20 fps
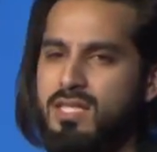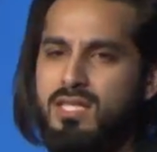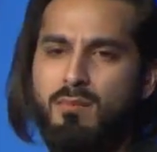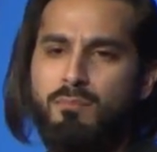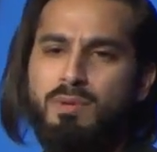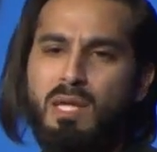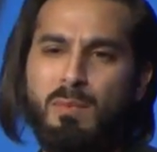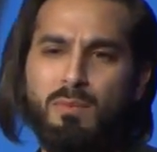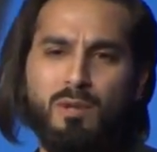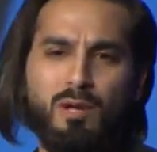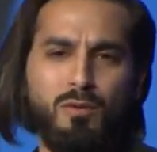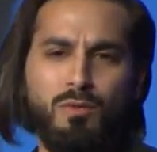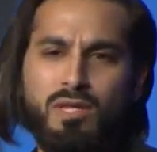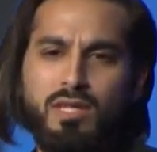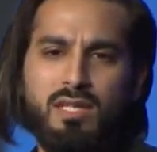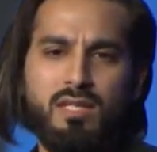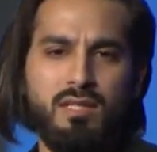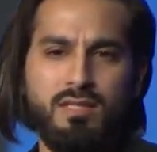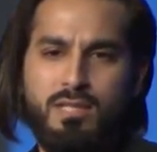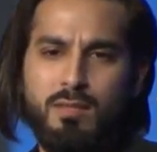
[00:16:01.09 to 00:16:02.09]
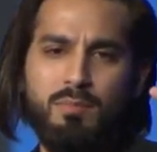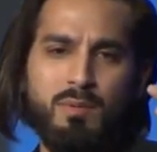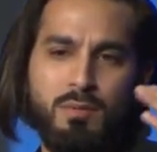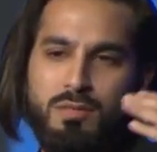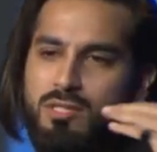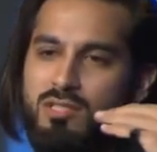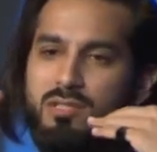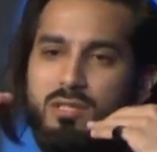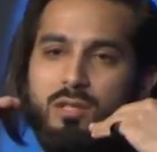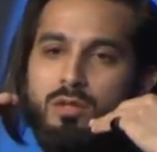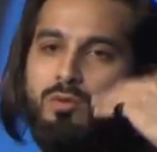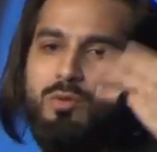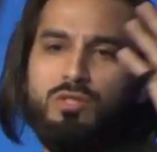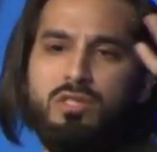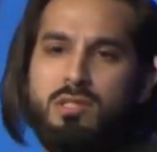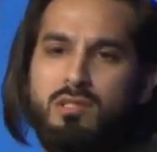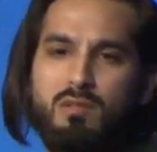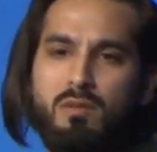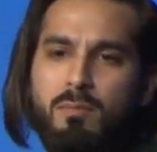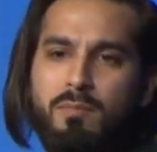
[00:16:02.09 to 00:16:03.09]
people are really, some people are just
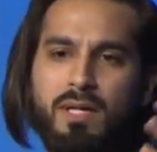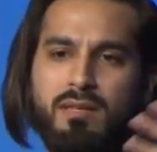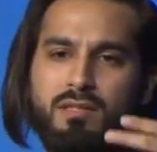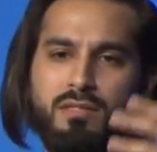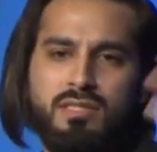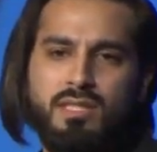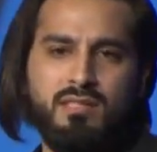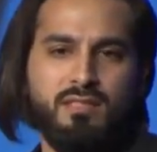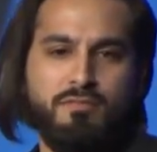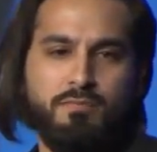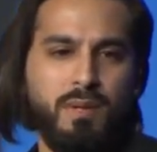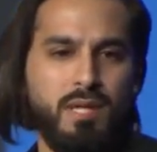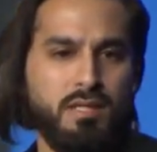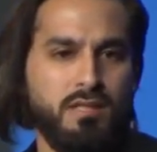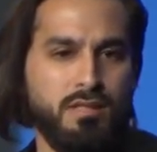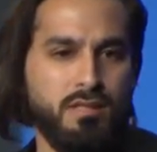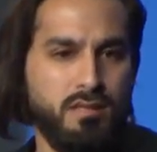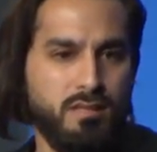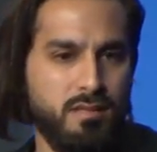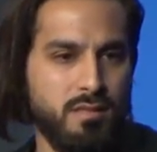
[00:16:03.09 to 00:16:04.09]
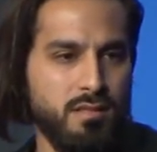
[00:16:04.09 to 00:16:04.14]
delusional about their sense of patience,